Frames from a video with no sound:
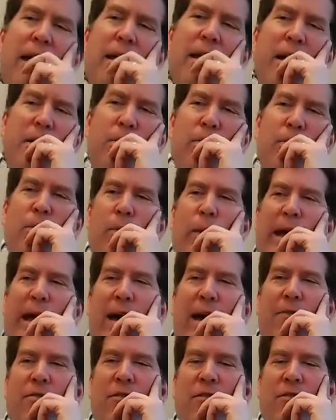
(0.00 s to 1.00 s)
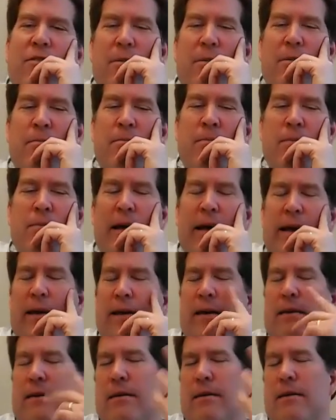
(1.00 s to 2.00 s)
you know, we have some,
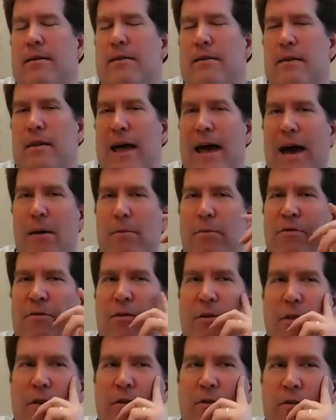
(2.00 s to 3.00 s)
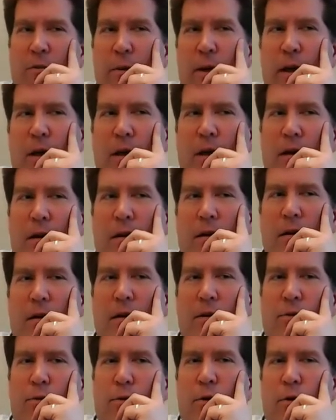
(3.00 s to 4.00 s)
like the lab for this week,
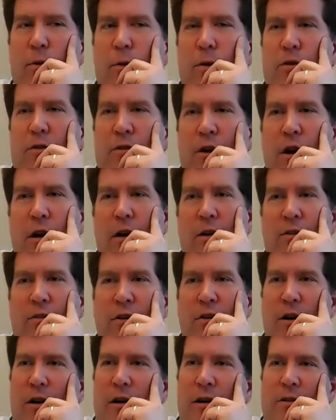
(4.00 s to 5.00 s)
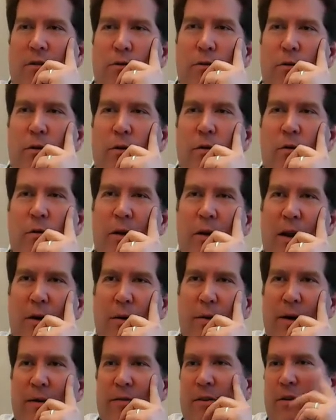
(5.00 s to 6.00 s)
because we're starting circuits. We
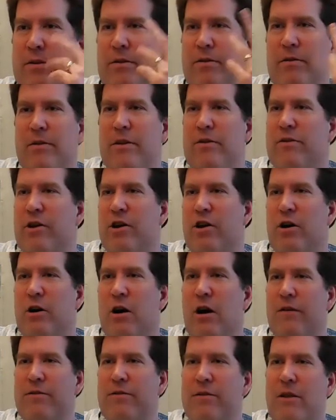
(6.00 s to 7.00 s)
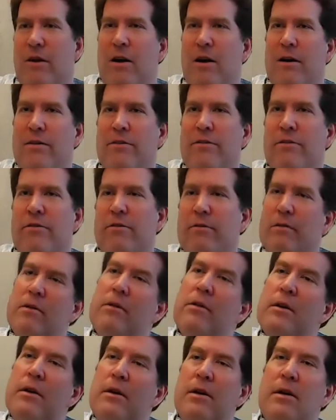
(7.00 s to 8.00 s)
have these Kirchhoff's Laws
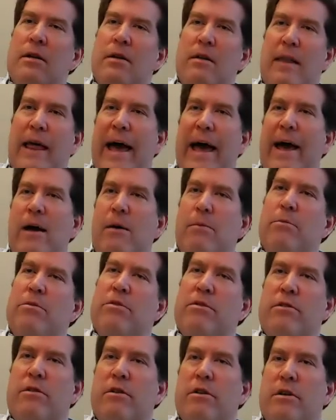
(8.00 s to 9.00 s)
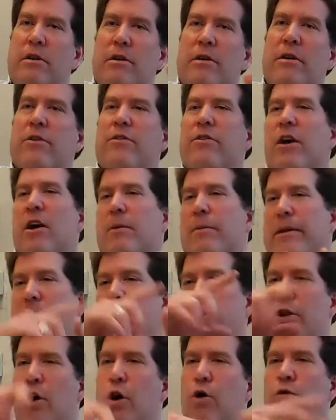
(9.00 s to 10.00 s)
labs to, you know, talk about
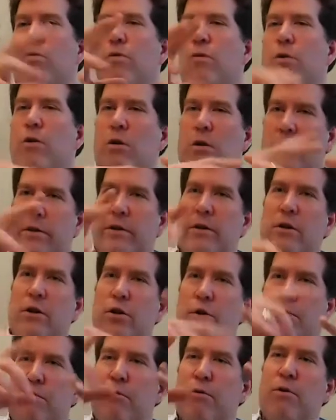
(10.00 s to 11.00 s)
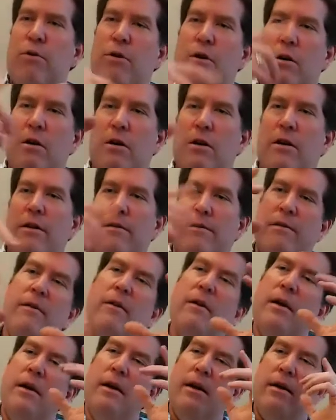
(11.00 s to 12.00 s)
the node rule and the loop rule and
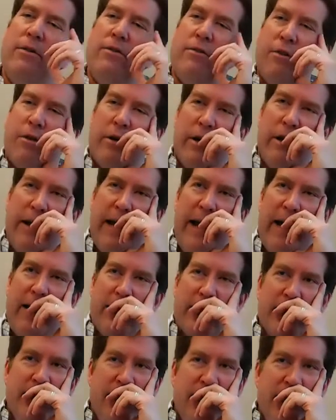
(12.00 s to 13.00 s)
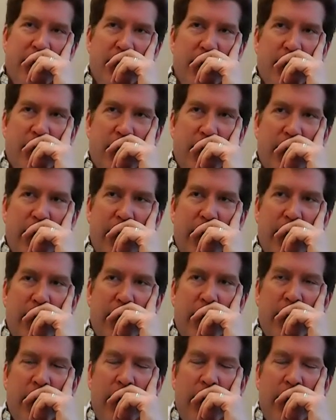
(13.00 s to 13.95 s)
circuit analysis, and